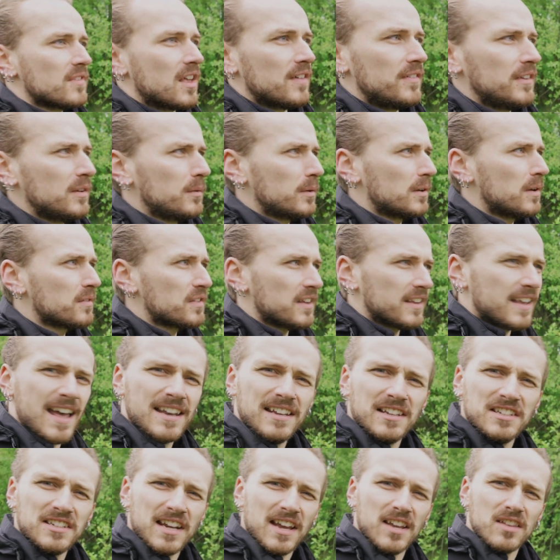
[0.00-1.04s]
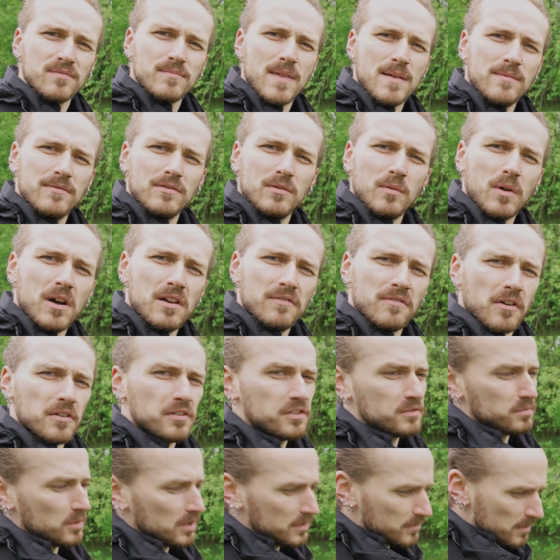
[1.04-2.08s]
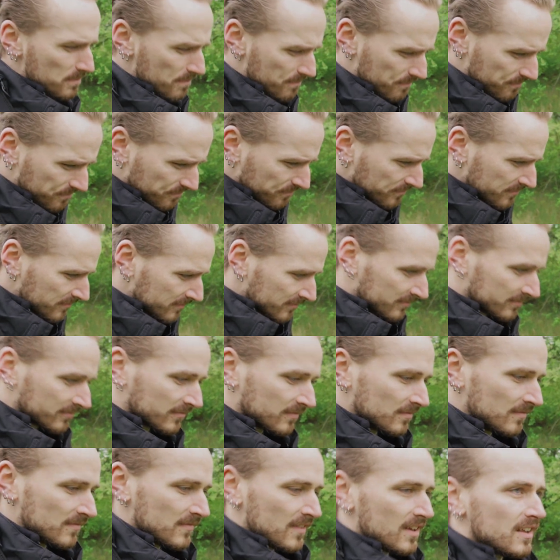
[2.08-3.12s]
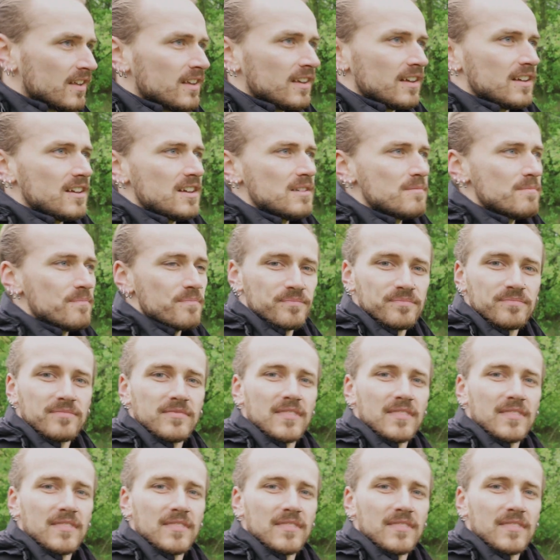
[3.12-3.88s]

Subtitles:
think when I was at Cannock Chase, maybe the White Forest, one of them.